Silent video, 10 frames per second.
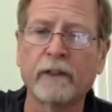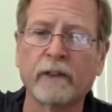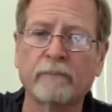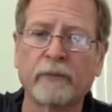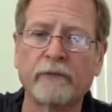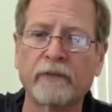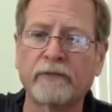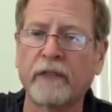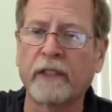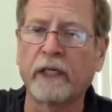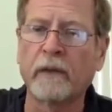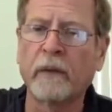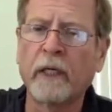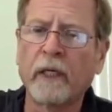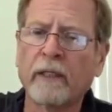the previous video
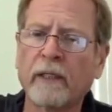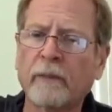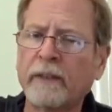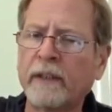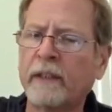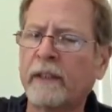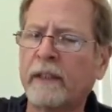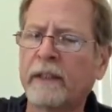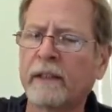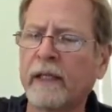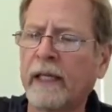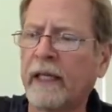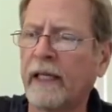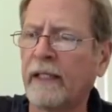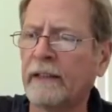that we did here,
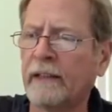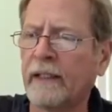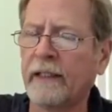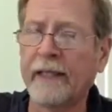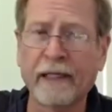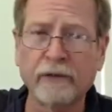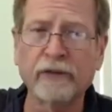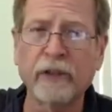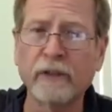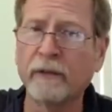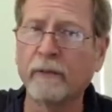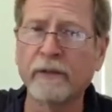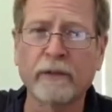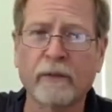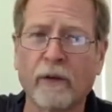and that'll show you what
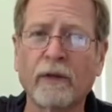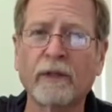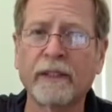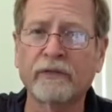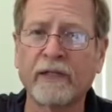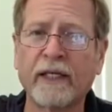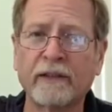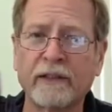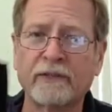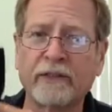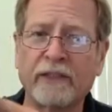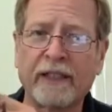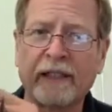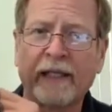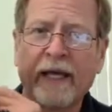the quality of sound is that you
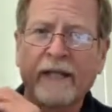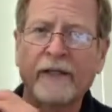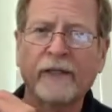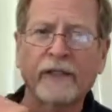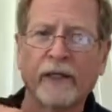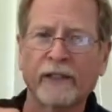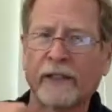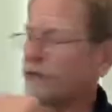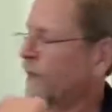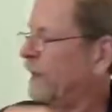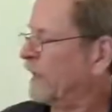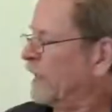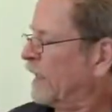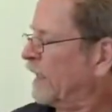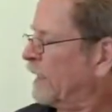get. There you are, Desiree.
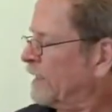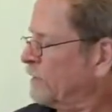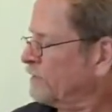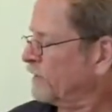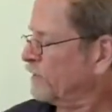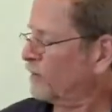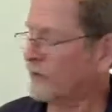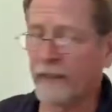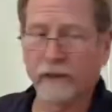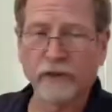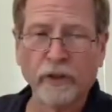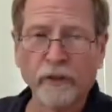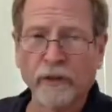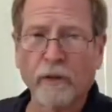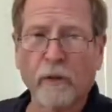So that'll show
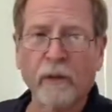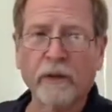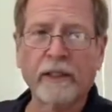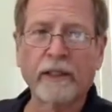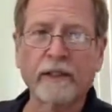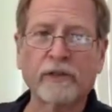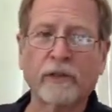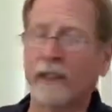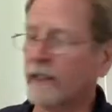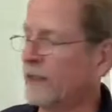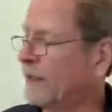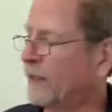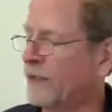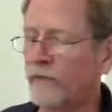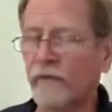you the quality that you can
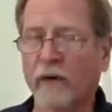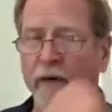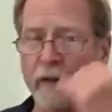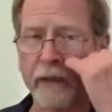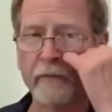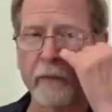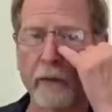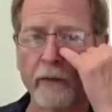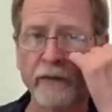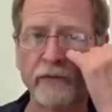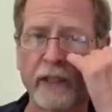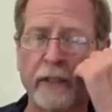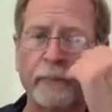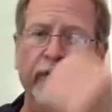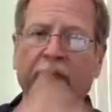get if you're already set
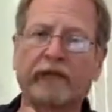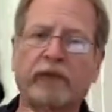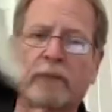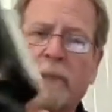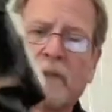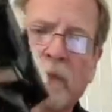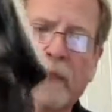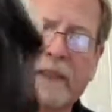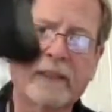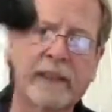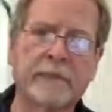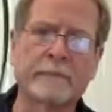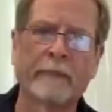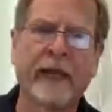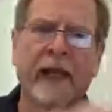up with an SSB 2010
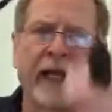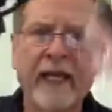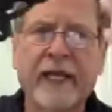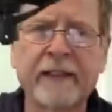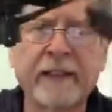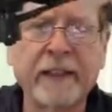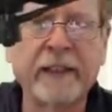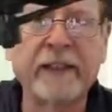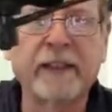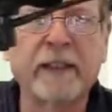and the ear